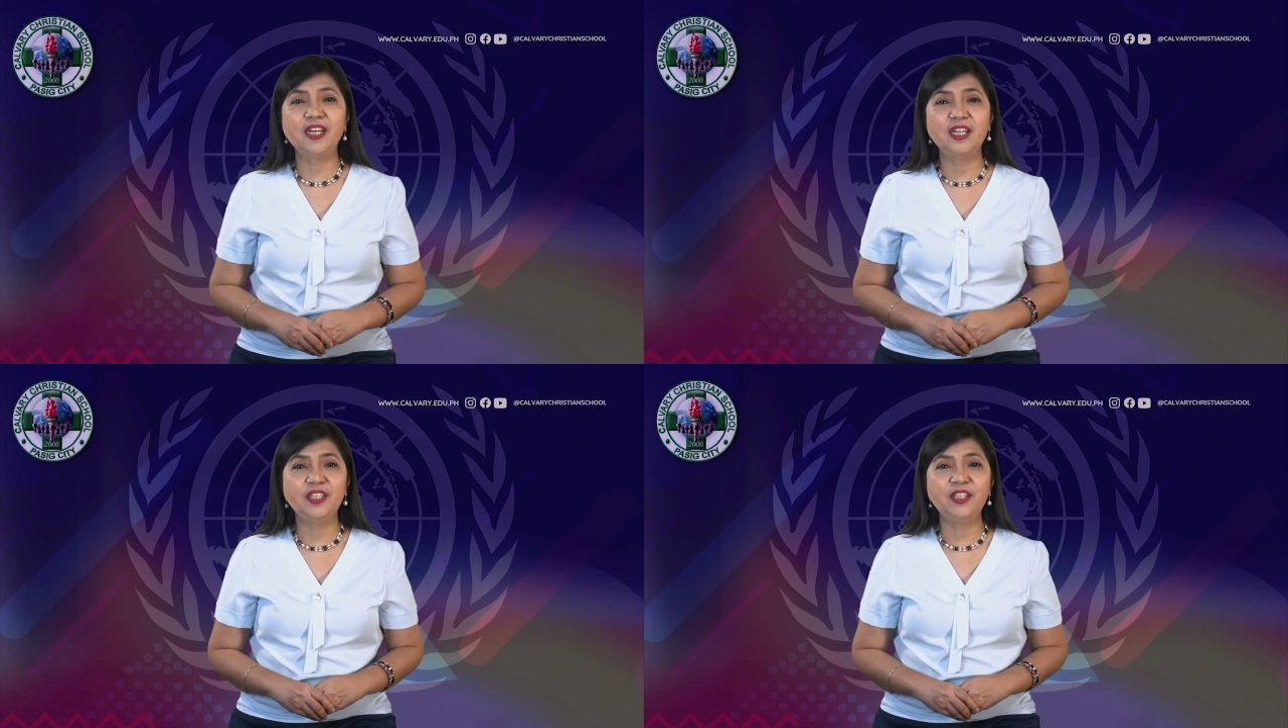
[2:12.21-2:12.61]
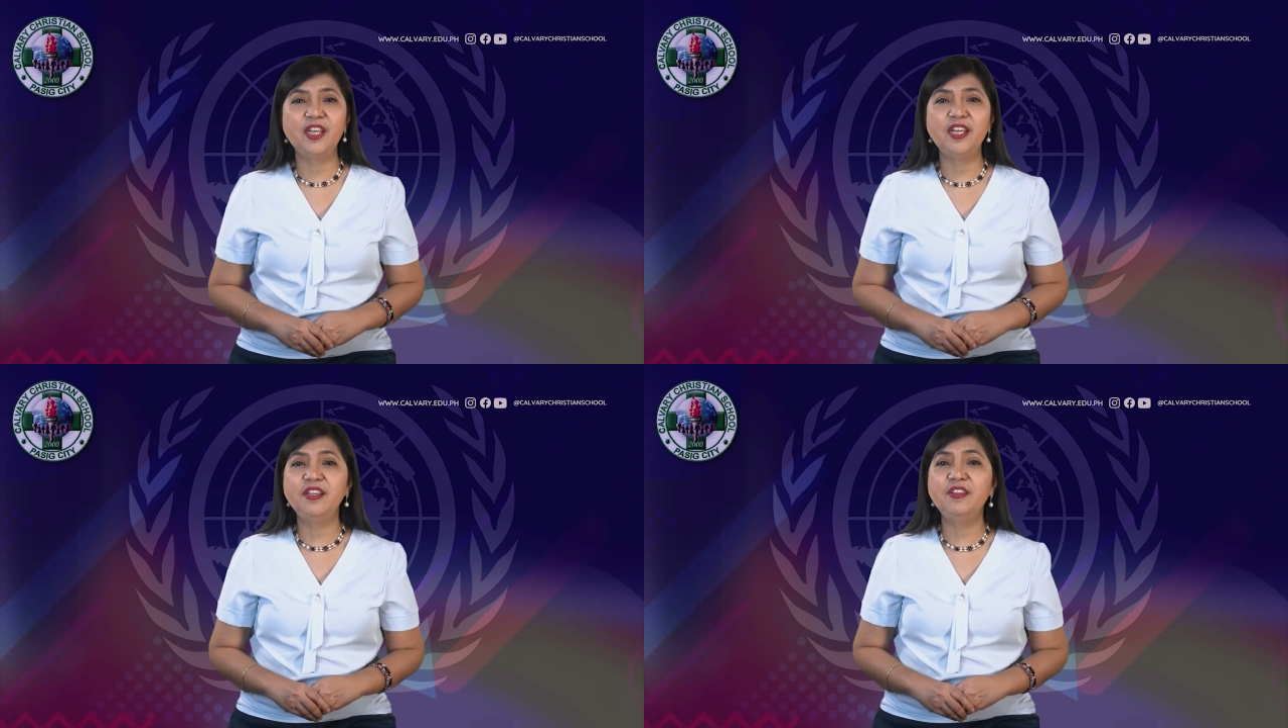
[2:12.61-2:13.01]

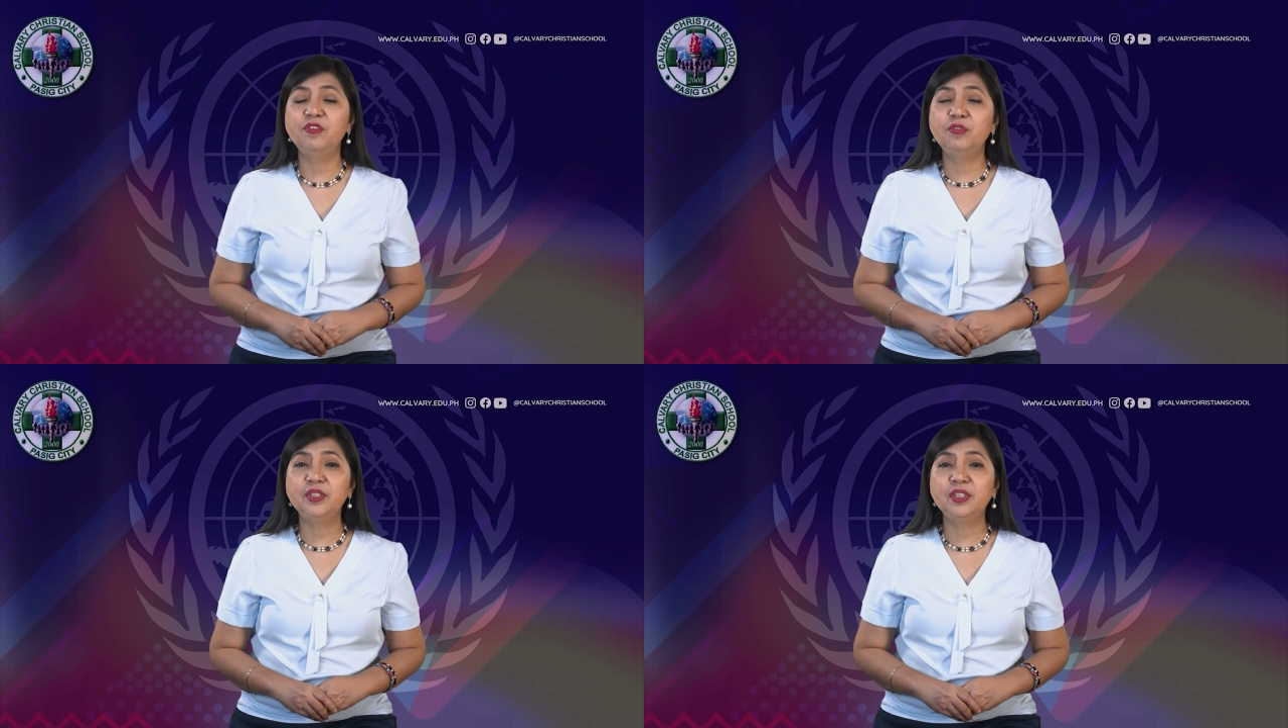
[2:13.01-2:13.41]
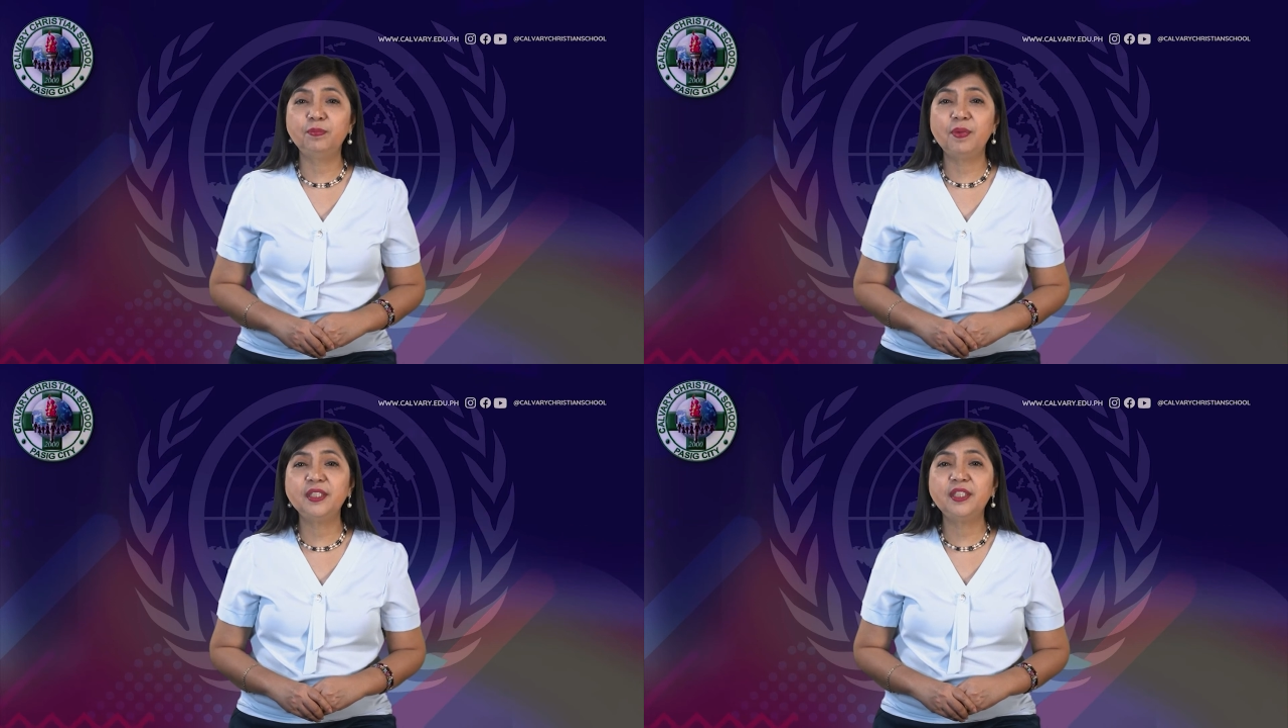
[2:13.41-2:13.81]
holiday in their
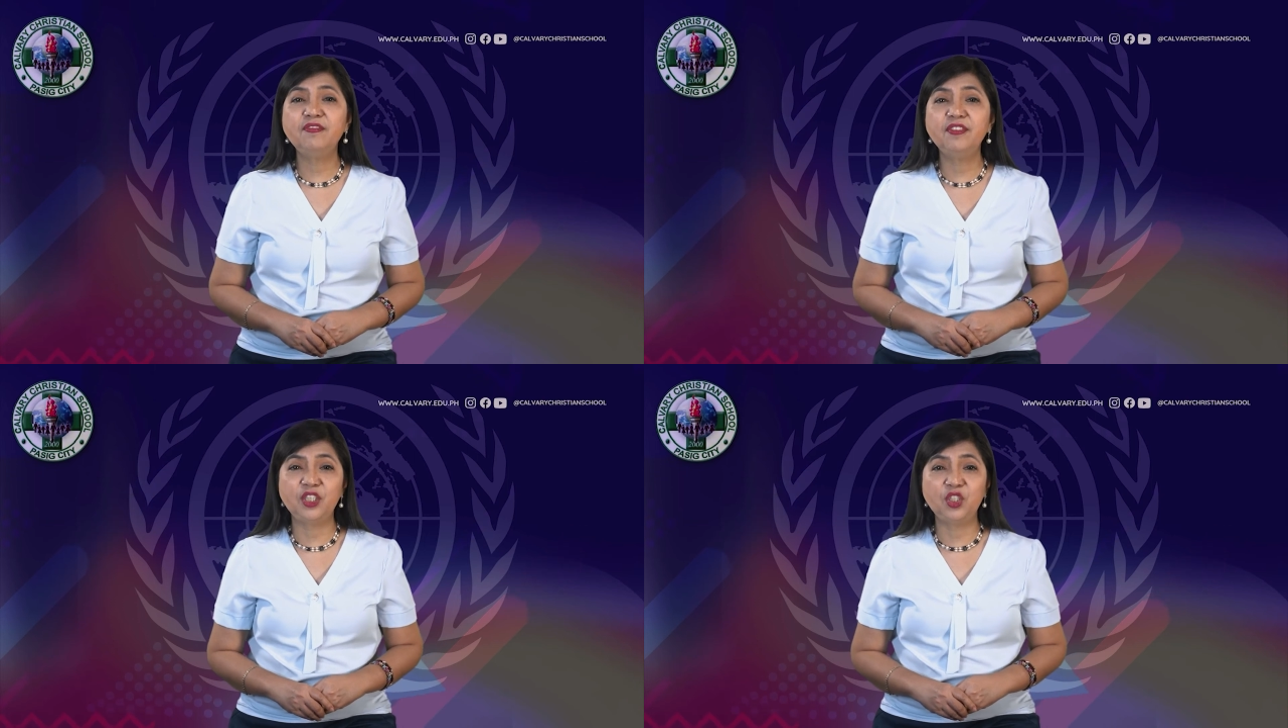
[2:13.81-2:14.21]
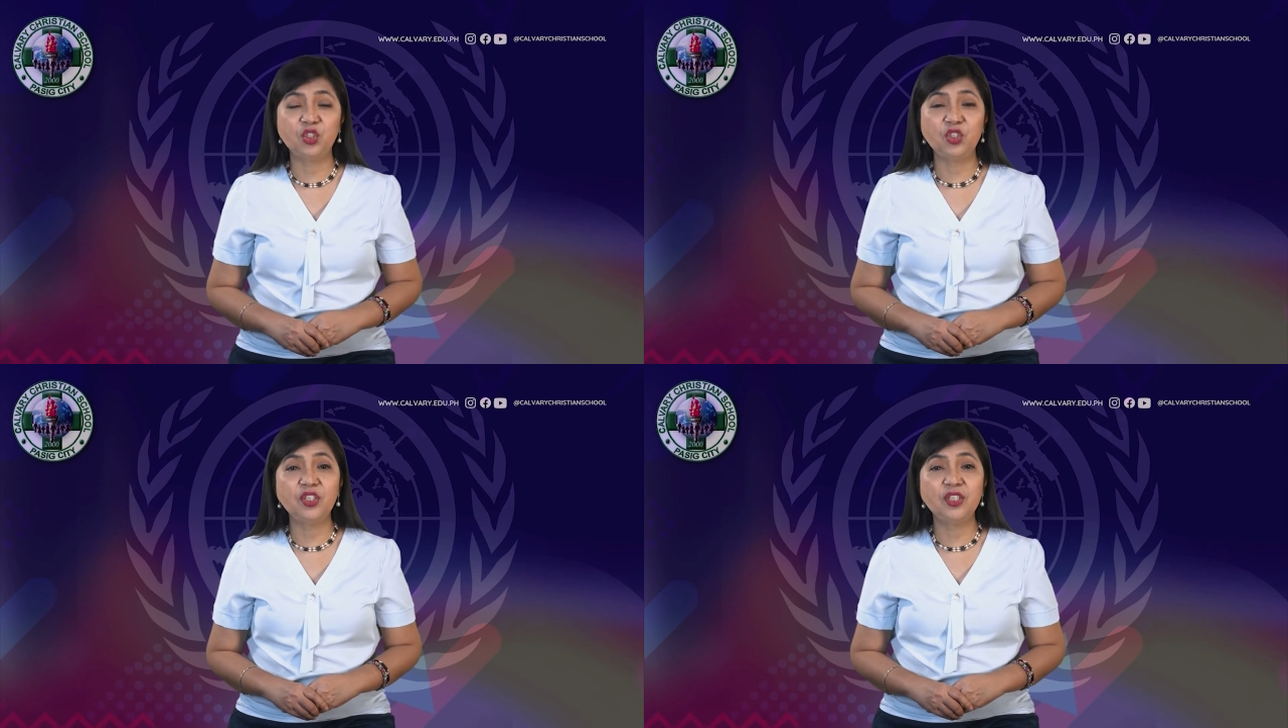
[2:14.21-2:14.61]
respective
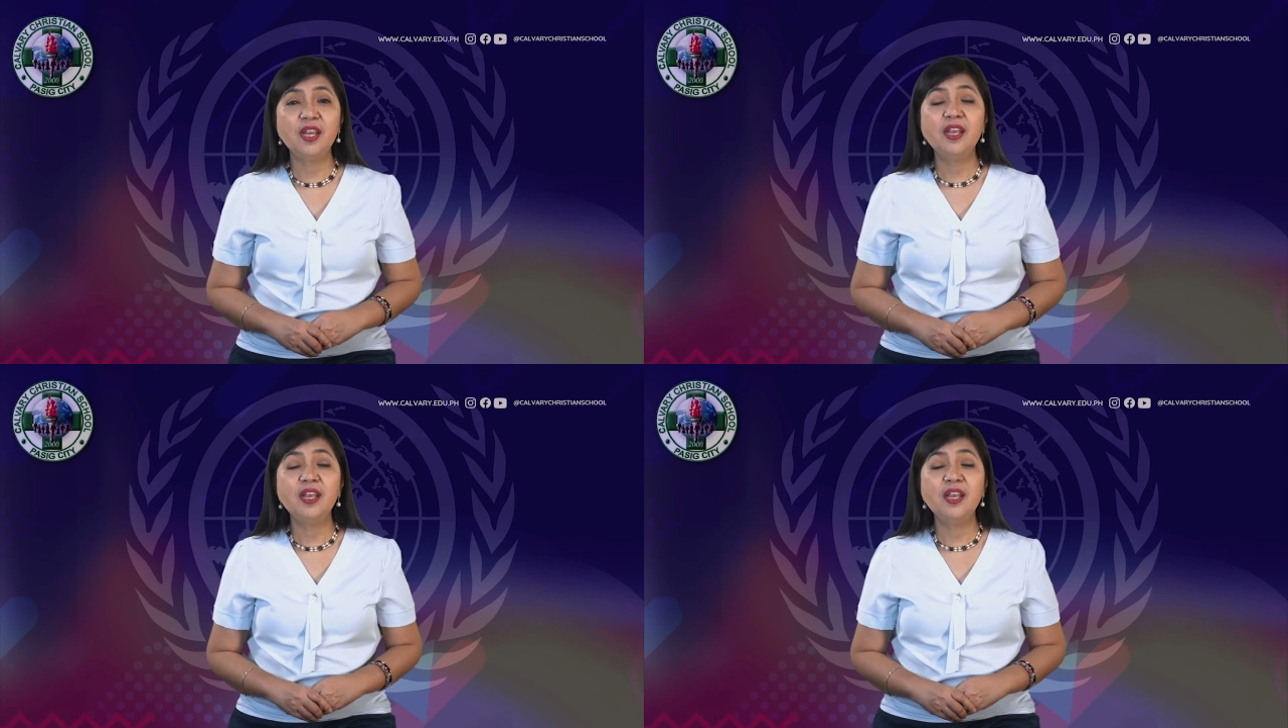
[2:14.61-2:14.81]
nations,